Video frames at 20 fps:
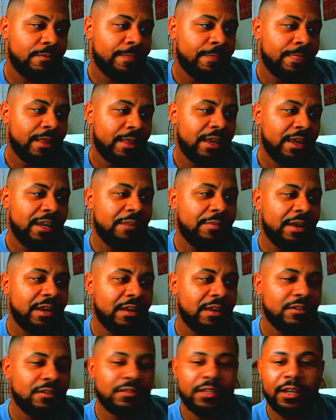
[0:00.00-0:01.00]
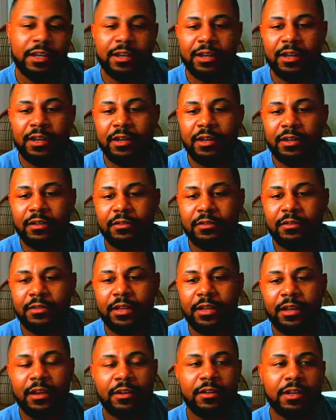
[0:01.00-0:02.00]
Anybody else that y'all
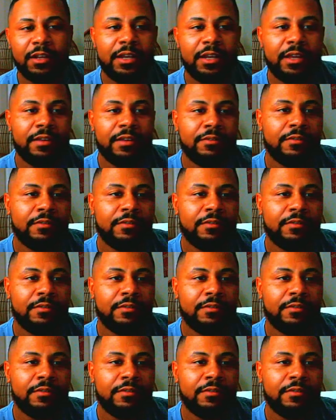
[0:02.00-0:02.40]
looking at?